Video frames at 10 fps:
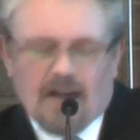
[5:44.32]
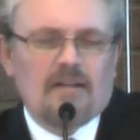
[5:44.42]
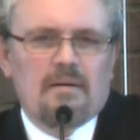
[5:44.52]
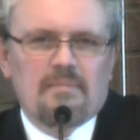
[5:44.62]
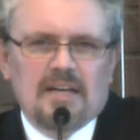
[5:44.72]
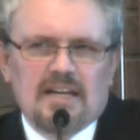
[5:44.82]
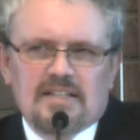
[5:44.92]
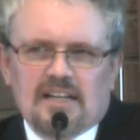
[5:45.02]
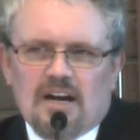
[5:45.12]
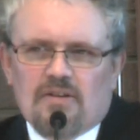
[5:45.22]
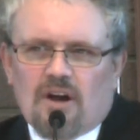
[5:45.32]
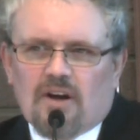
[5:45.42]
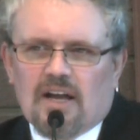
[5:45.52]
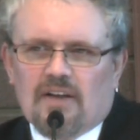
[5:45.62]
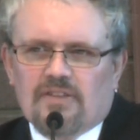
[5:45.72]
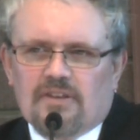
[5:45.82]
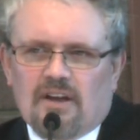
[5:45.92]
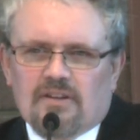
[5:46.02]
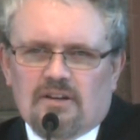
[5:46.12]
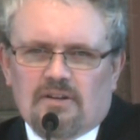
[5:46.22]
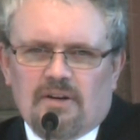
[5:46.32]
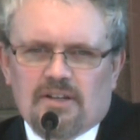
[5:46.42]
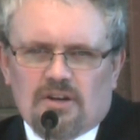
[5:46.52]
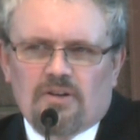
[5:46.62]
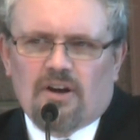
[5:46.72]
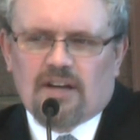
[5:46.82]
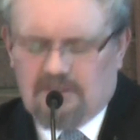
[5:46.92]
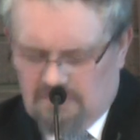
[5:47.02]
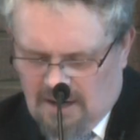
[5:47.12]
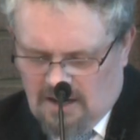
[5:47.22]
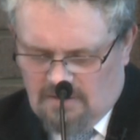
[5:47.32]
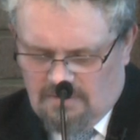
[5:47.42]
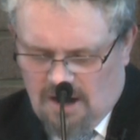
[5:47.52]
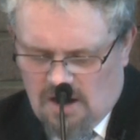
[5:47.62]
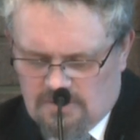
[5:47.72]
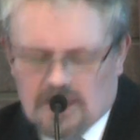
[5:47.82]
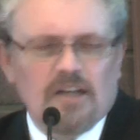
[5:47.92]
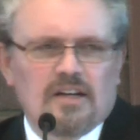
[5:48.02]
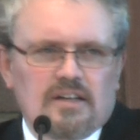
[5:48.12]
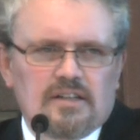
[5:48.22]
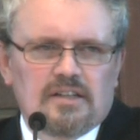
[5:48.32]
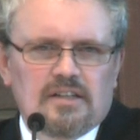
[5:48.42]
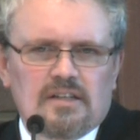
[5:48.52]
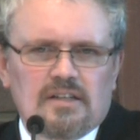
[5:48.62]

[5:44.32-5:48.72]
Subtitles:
I remember years ago door knocking in my home church,